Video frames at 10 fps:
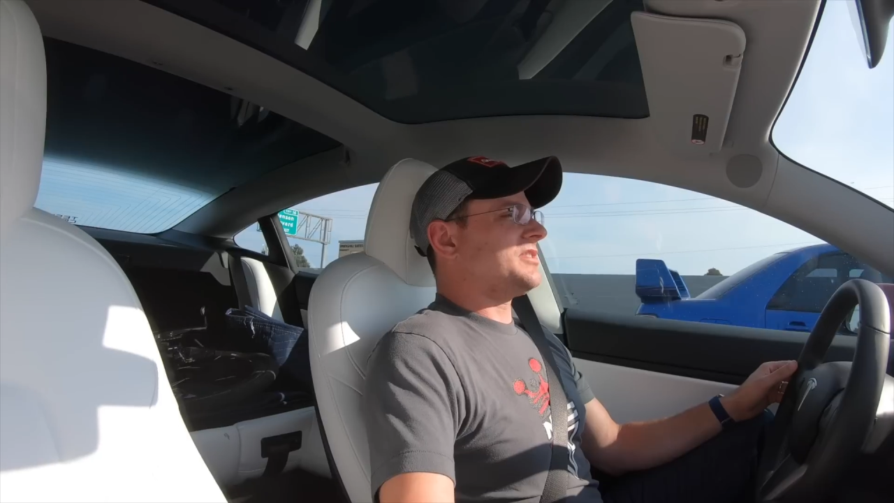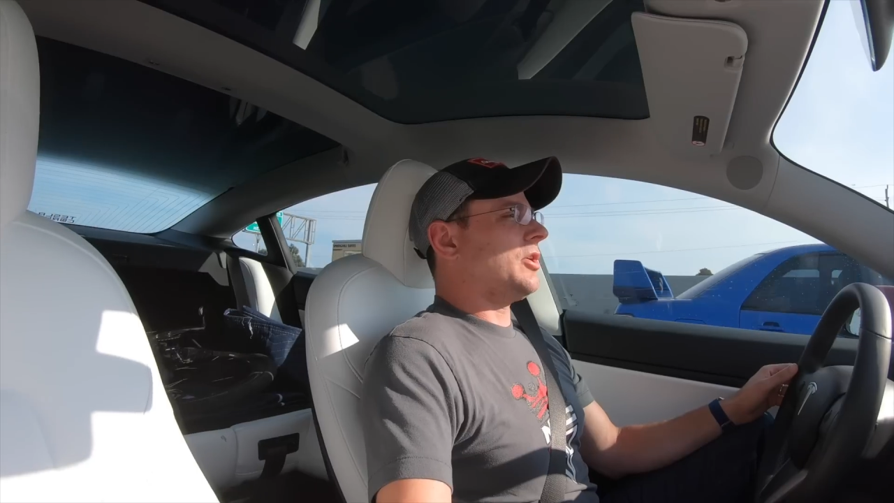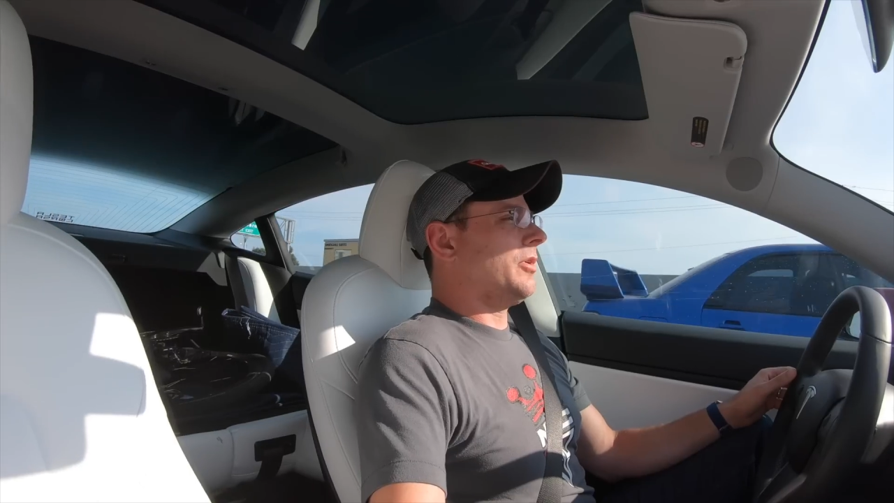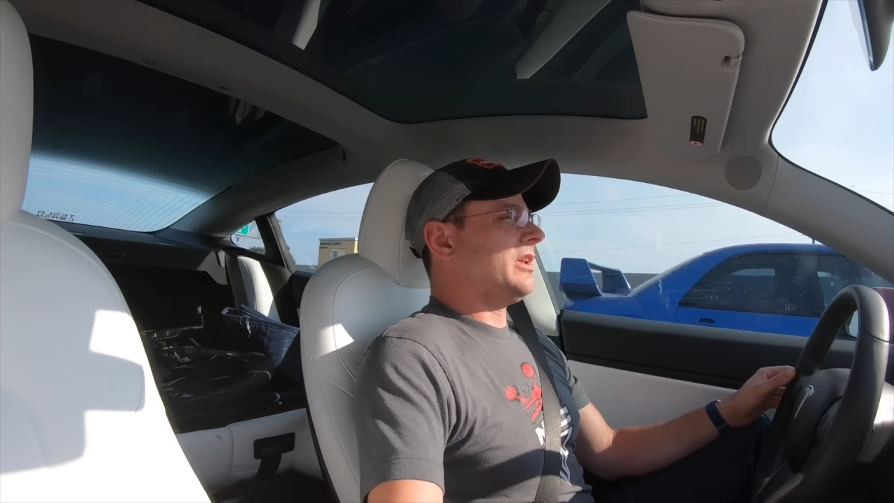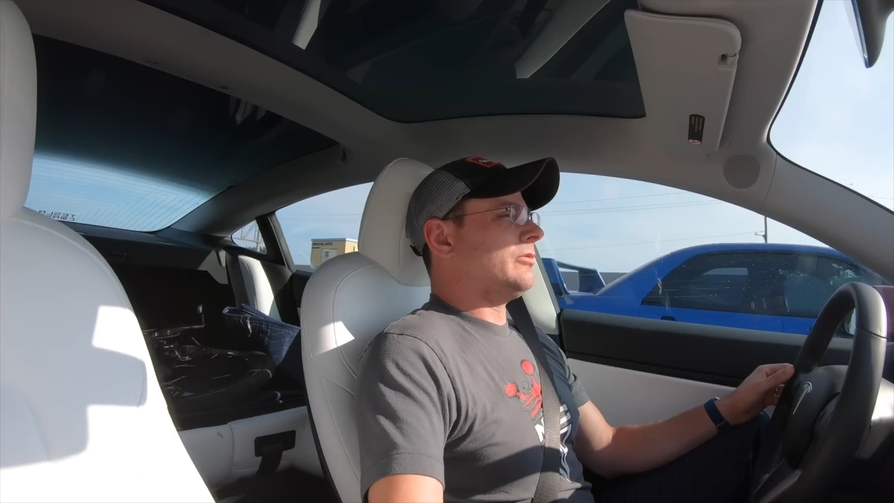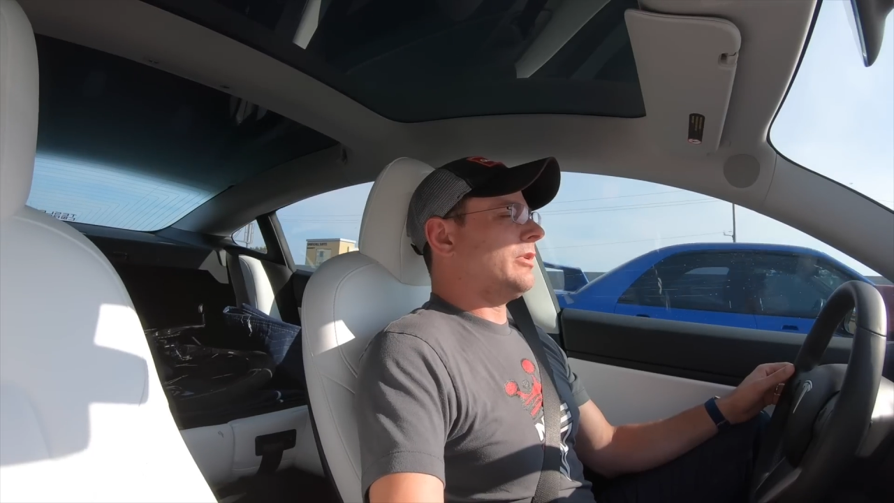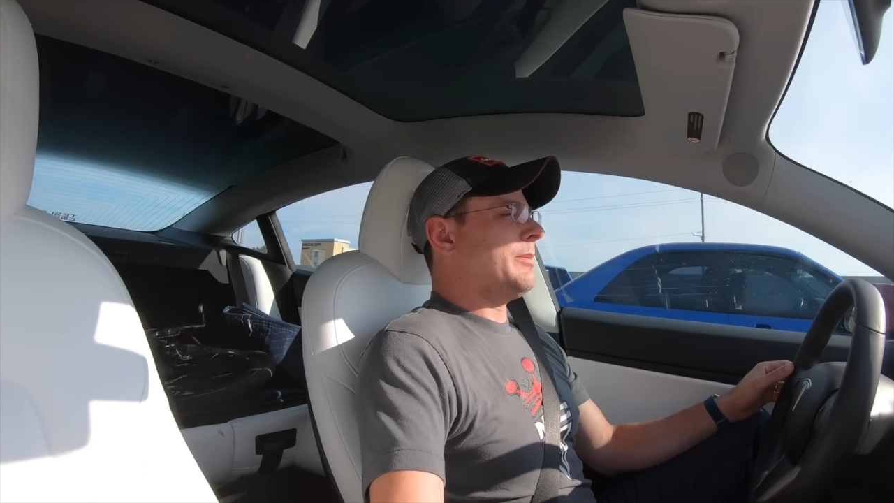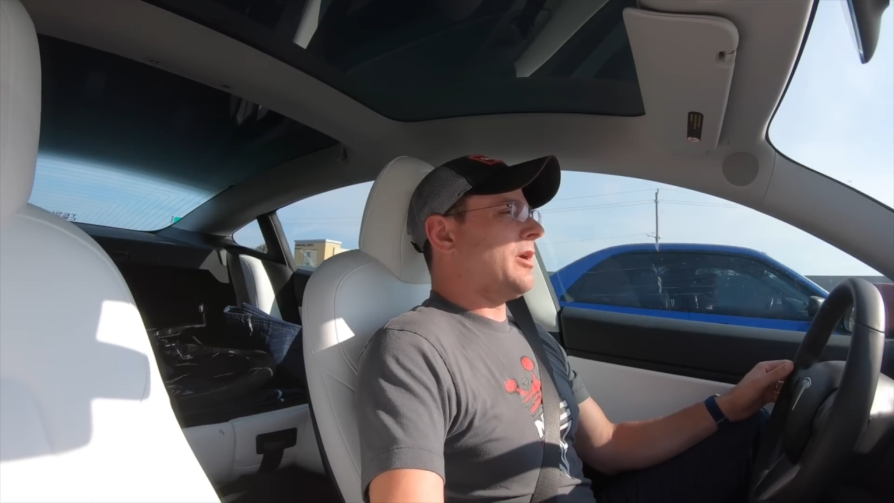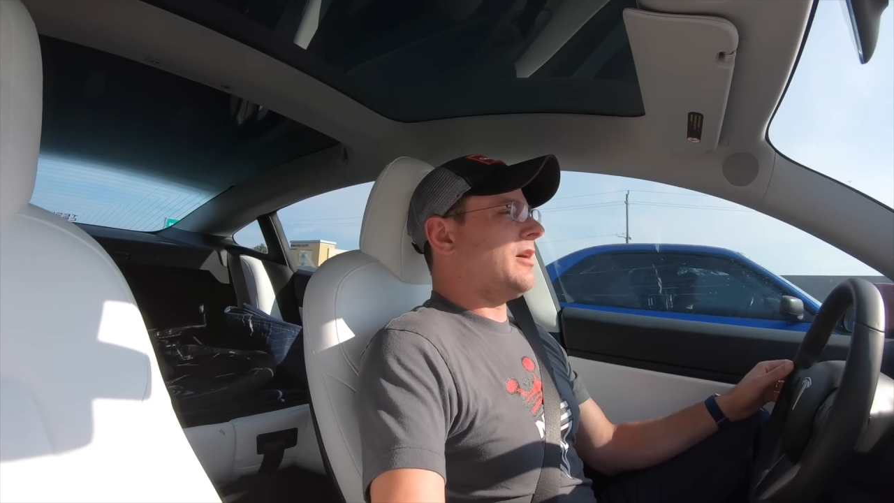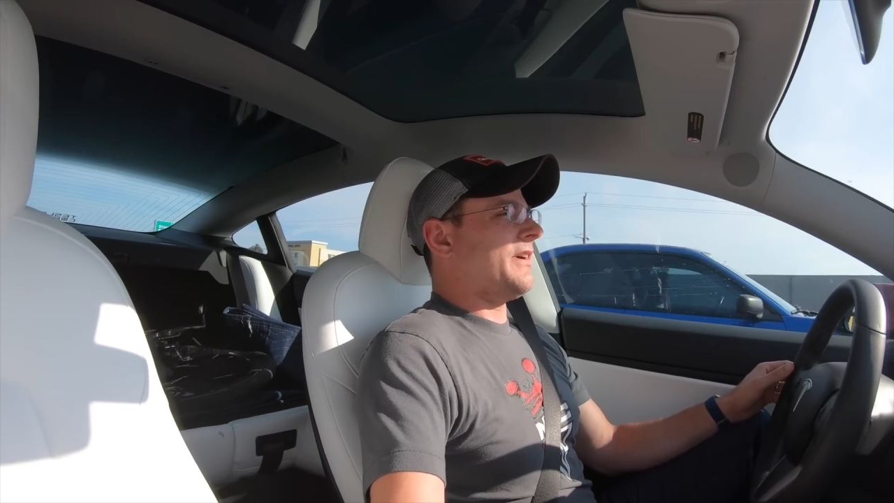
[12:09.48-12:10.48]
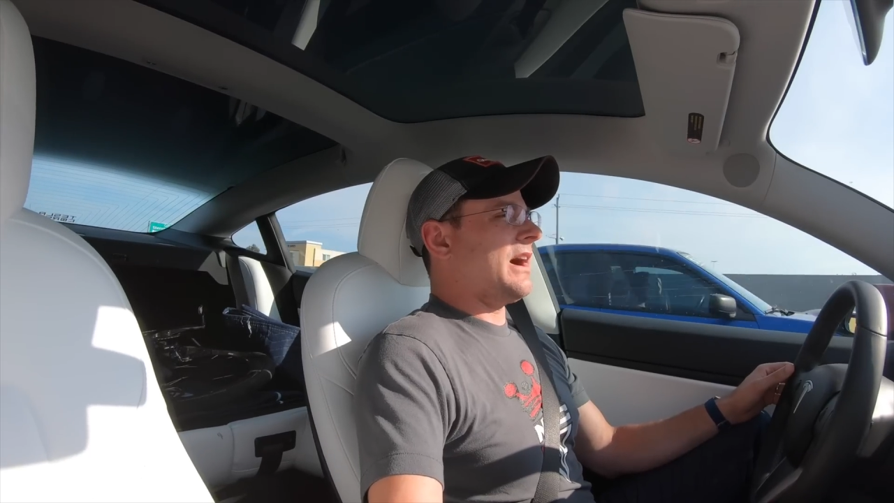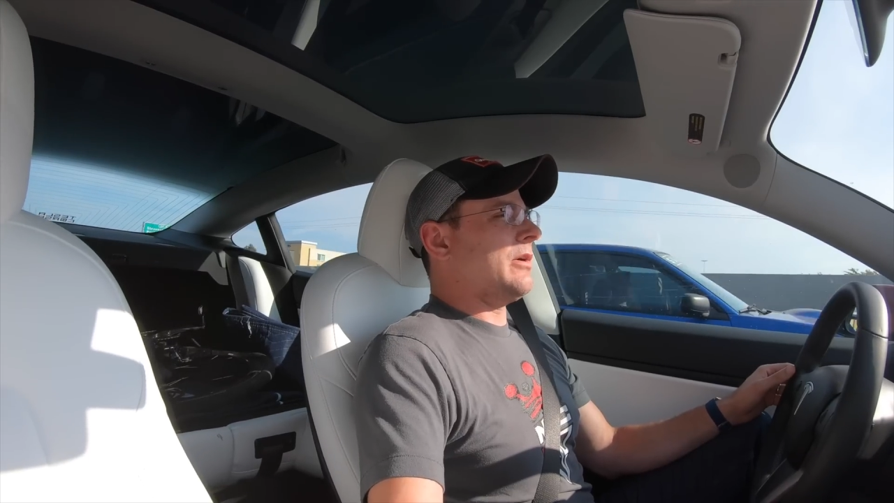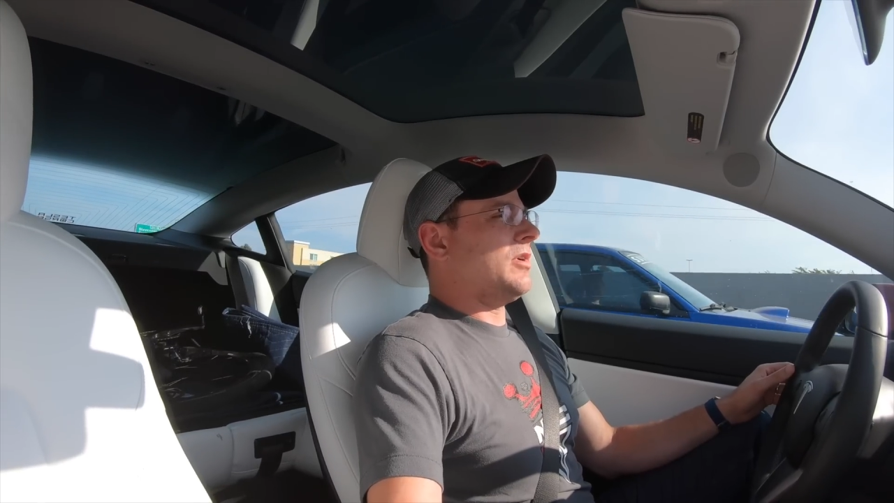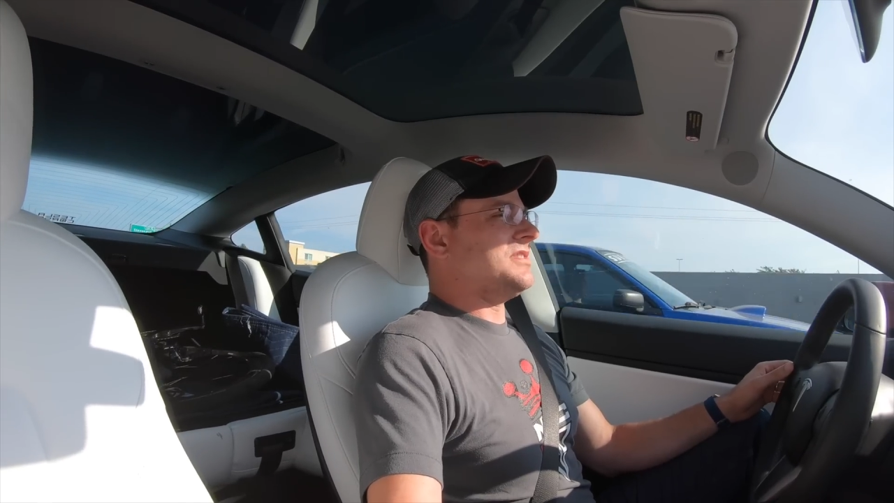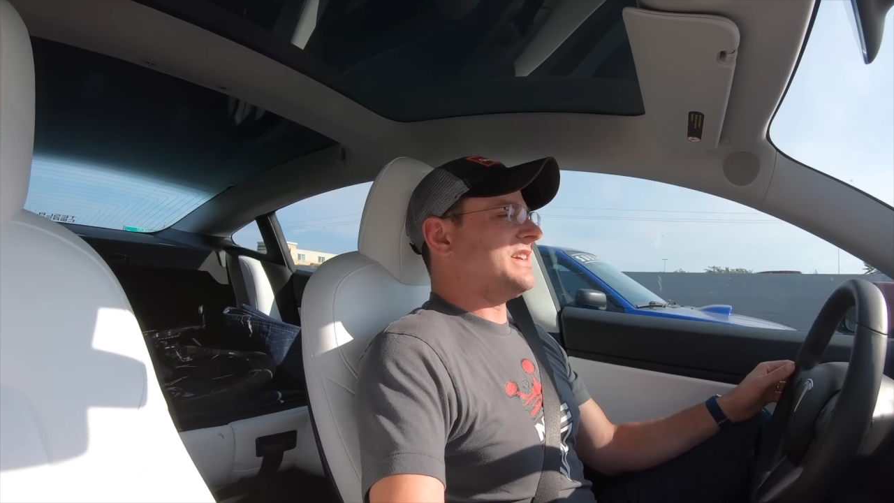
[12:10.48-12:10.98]
Totally rip off I
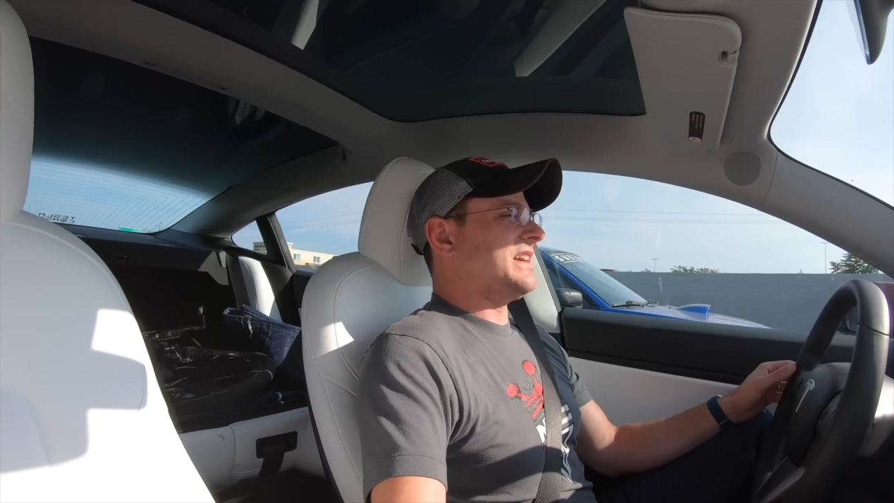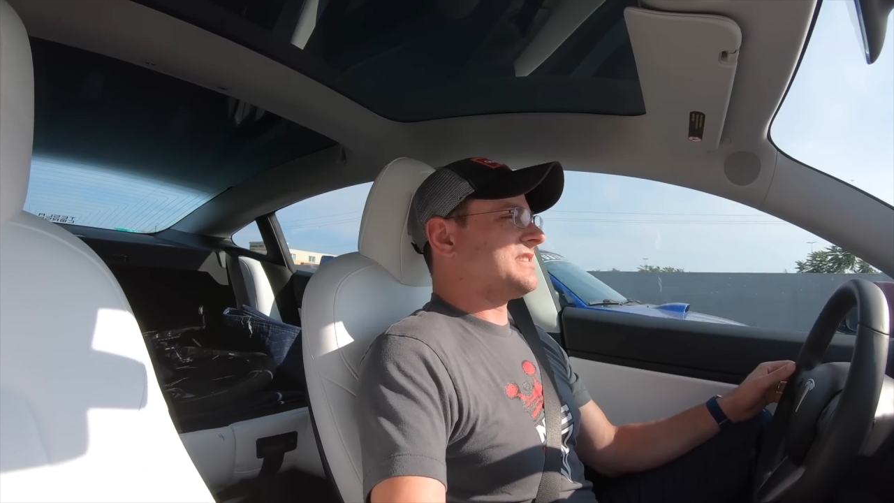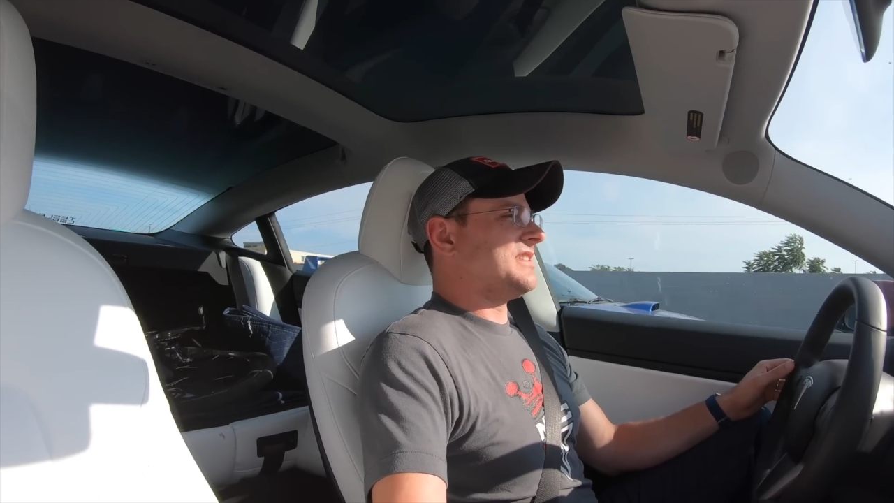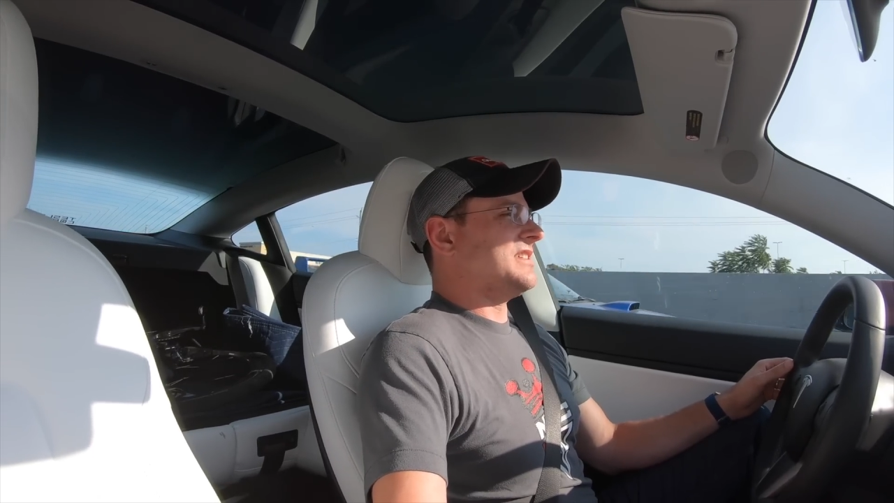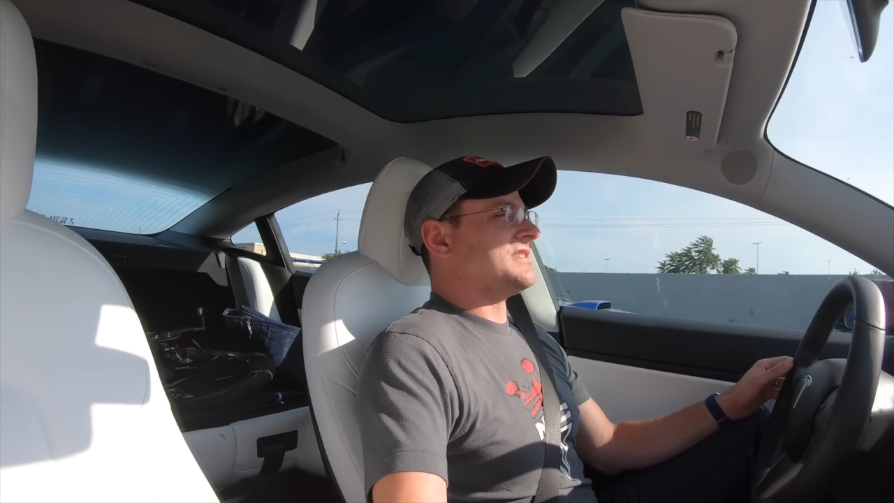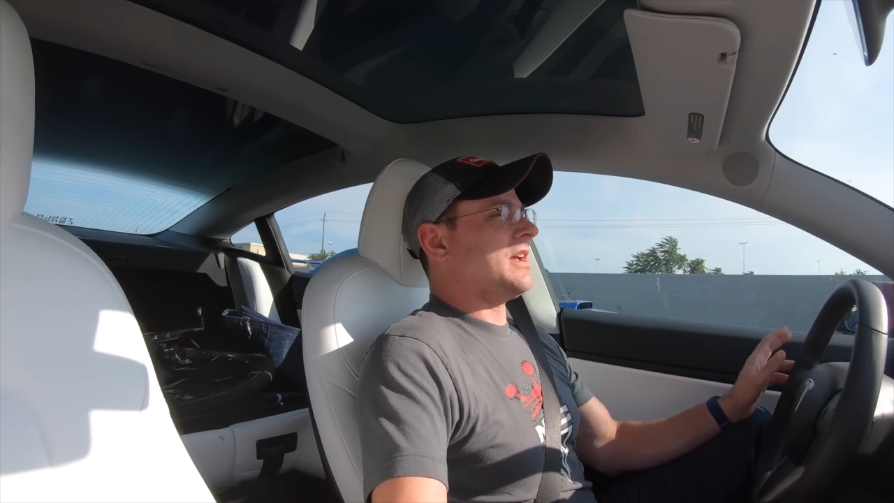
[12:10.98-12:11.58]
Want Tesla's